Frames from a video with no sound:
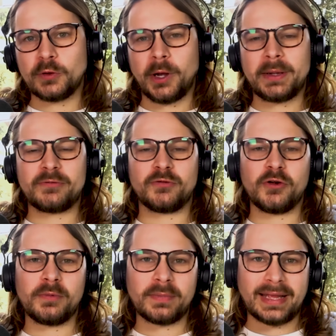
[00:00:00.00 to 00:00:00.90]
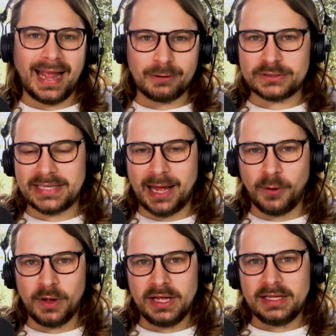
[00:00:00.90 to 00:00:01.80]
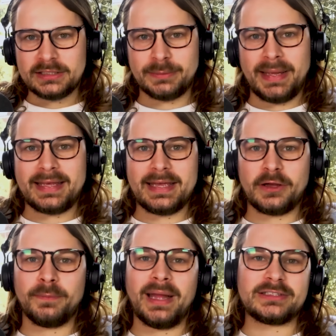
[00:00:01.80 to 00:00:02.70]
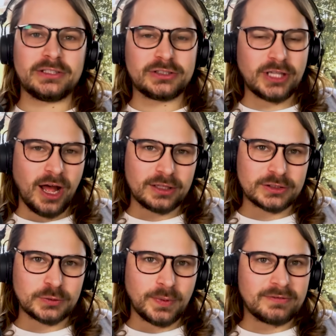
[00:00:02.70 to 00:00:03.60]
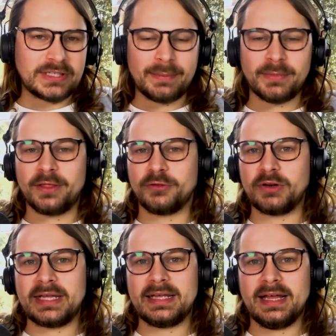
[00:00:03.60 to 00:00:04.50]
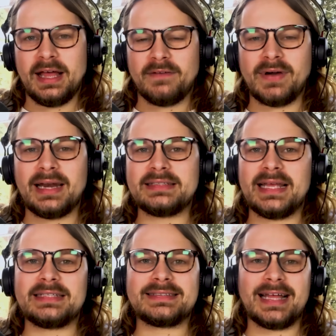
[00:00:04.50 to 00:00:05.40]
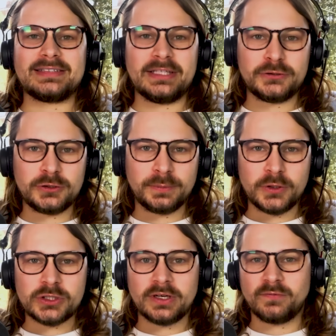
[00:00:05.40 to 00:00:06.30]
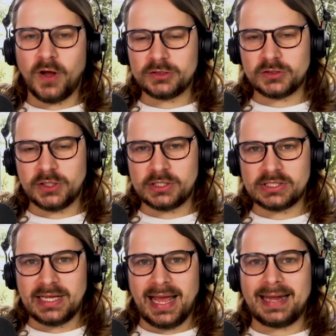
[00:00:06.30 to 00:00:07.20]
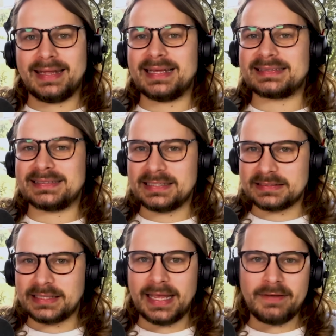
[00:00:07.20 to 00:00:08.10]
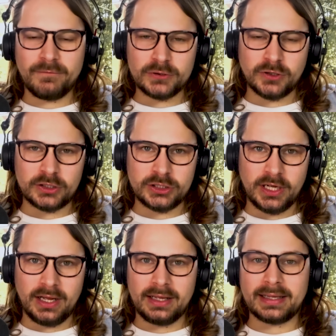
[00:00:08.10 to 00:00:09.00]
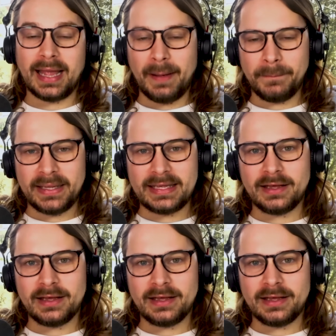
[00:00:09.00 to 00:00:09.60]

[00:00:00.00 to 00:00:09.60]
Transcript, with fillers: going from counted out to making competitors dance with Gemini 3 validates that distribution advantages and existing infrastructure can be